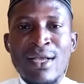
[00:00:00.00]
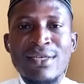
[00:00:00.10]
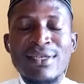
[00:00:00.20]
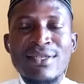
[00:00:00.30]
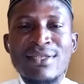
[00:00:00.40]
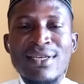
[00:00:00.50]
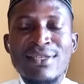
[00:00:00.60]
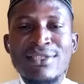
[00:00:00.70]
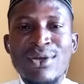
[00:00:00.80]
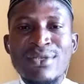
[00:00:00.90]
This
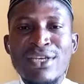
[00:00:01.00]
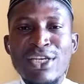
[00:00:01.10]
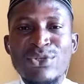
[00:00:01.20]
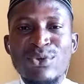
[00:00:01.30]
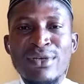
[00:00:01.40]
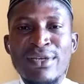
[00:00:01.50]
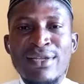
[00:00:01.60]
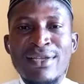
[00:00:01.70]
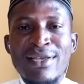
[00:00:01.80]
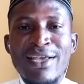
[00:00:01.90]
is just little
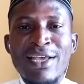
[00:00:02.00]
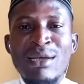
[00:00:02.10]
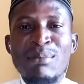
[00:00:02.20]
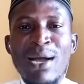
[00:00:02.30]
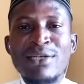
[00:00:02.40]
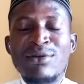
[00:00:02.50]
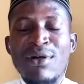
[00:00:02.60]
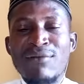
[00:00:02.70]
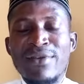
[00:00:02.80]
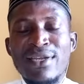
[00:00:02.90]
part
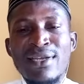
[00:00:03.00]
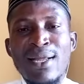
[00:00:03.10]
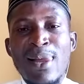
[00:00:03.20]
of the